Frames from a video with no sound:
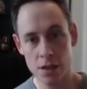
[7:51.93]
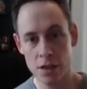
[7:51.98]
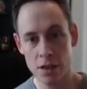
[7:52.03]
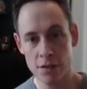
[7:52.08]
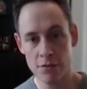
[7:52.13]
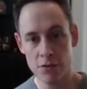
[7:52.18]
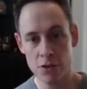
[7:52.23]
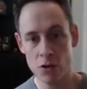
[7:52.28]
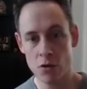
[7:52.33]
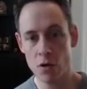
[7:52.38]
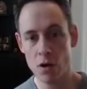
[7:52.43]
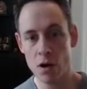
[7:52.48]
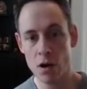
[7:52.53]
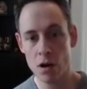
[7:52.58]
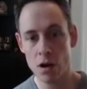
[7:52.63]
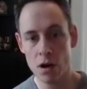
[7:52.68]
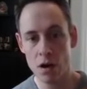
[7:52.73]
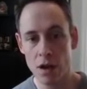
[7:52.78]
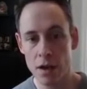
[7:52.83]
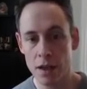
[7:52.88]
if you
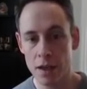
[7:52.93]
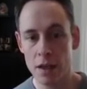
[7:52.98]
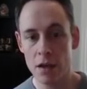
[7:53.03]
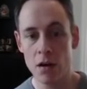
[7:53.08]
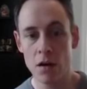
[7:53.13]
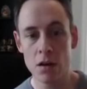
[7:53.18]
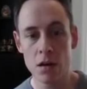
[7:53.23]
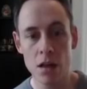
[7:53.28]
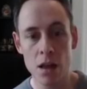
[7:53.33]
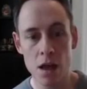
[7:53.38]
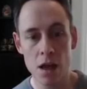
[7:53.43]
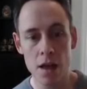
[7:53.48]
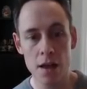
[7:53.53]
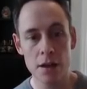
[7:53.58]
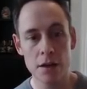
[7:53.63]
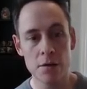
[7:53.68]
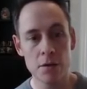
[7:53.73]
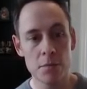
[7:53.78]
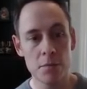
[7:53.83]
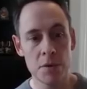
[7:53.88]
are a
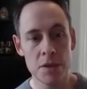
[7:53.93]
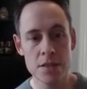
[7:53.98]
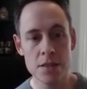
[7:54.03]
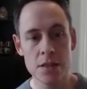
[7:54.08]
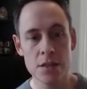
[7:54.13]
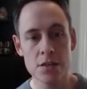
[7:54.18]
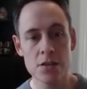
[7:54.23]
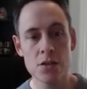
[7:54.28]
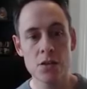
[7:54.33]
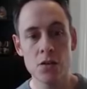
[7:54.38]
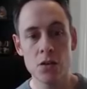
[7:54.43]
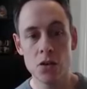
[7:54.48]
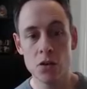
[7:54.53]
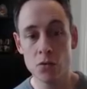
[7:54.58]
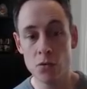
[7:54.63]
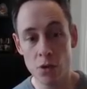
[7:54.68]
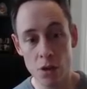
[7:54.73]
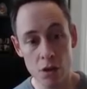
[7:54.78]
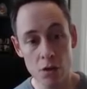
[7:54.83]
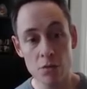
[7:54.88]
online business,
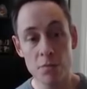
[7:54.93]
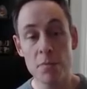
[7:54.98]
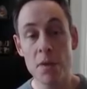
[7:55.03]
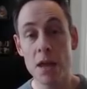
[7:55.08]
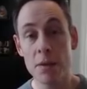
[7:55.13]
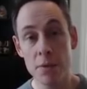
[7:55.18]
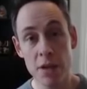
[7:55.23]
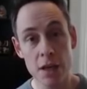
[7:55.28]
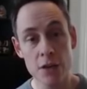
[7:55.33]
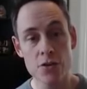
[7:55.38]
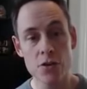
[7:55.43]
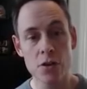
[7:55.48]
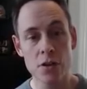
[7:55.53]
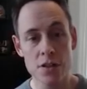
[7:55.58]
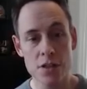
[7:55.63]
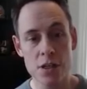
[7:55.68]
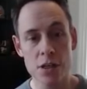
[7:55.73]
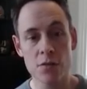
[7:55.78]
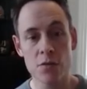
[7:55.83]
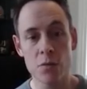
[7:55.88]
you could maybe get your
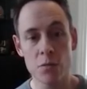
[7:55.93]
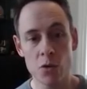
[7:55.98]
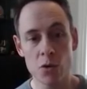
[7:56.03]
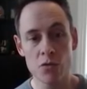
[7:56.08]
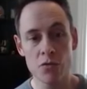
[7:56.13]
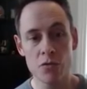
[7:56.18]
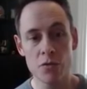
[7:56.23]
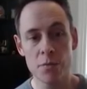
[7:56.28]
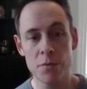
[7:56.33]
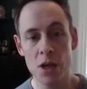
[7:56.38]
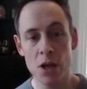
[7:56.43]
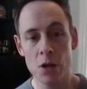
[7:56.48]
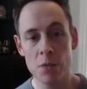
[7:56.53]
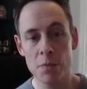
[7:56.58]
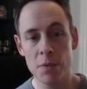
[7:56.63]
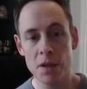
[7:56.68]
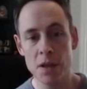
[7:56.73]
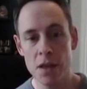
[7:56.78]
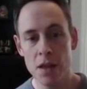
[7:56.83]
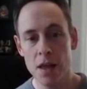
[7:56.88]
listing removed from Yelp,
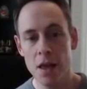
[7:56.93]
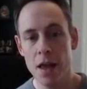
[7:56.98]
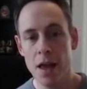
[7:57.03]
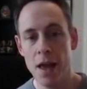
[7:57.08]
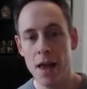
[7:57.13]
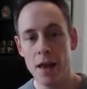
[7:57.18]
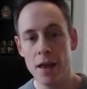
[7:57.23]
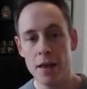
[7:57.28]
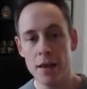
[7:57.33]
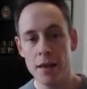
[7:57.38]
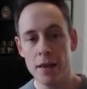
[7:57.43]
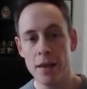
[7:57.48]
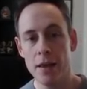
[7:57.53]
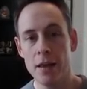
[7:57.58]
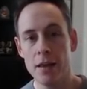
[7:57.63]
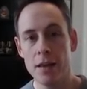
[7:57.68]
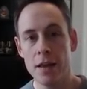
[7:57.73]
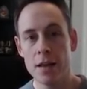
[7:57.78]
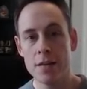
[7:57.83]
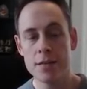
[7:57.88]

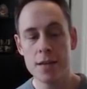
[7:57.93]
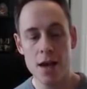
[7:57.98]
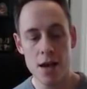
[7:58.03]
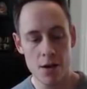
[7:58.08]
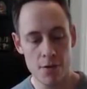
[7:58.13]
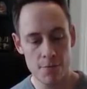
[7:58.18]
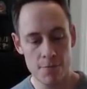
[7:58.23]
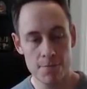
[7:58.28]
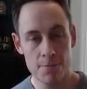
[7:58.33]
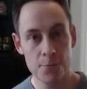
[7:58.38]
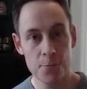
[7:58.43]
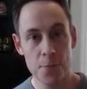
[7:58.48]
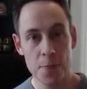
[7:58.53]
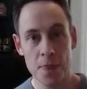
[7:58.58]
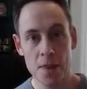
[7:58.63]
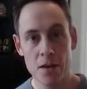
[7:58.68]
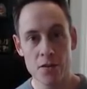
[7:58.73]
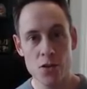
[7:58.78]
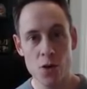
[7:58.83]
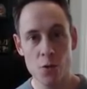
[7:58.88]
and that's how.
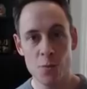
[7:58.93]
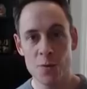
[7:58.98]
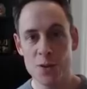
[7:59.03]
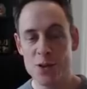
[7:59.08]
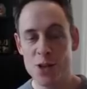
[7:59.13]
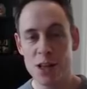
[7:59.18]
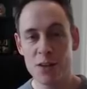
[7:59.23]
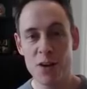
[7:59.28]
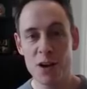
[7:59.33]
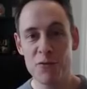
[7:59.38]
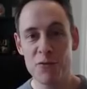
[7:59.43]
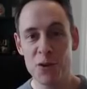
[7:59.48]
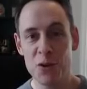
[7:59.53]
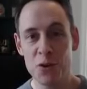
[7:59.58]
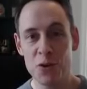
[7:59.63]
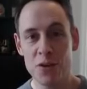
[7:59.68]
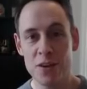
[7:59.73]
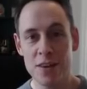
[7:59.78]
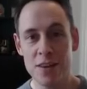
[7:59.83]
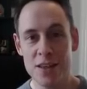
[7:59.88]
So that's all I got for
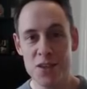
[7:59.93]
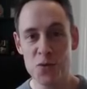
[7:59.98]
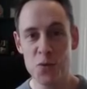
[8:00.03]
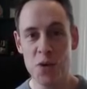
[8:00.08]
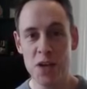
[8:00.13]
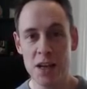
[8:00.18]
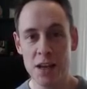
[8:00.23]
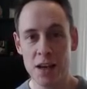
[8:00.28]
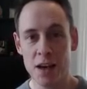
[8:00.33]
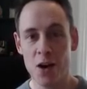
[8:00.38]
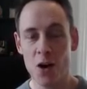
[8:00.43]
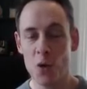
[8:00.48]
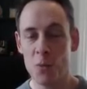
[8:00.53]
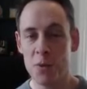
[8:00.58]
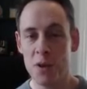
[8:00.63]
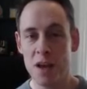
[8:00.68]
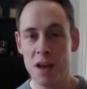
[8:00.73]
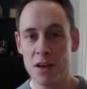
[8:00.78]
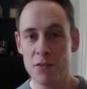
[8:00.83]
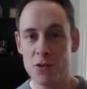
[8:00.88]
you this week. I hope
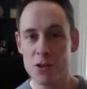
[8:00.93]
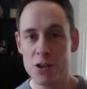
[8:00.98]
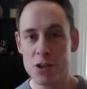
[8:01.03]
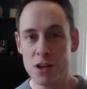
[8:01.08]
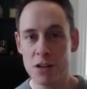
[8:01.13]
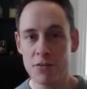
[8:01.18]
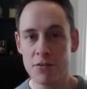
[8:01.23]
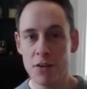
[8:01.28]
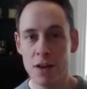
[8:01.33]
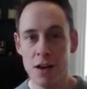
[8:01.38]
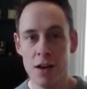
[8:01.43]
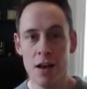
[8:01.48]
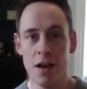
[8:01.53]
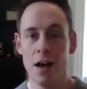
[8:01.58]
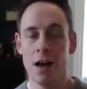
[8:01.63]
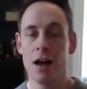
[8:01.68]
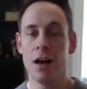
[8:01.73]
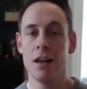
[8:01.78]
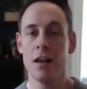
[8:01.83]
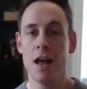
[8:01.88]
you have yourself
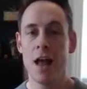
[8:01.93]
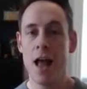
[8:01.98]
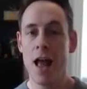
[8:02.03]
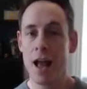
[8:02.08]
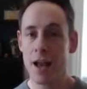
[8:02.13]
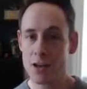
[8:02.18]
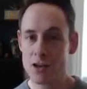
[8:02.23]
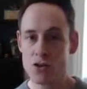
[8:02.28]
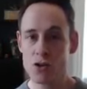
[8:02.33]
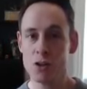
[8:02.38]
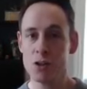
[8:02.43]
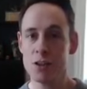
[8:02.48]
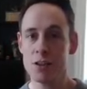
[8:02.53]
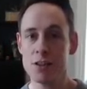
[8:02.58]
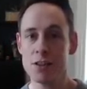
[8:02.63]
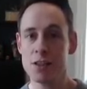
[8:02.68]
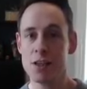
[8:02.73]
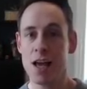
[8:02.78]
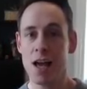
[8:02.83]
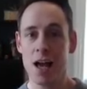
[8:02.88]
an
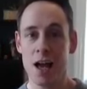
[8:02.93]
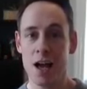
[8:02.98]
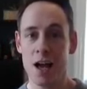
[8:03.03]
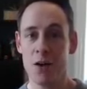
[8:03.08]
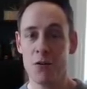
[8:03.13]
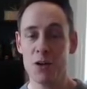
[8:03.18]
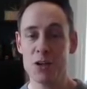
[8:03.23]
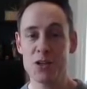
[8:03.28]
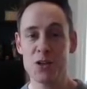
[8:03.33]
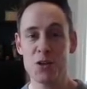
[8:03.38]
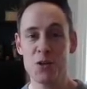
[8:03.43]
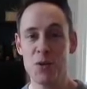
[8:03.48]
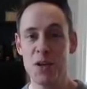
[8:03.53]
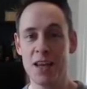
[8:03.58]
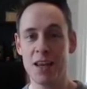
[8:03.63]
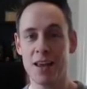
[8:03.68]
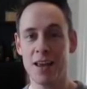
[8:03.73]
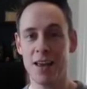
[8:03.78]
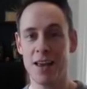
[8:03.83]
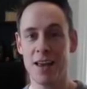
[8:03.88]
excellent rest of the week,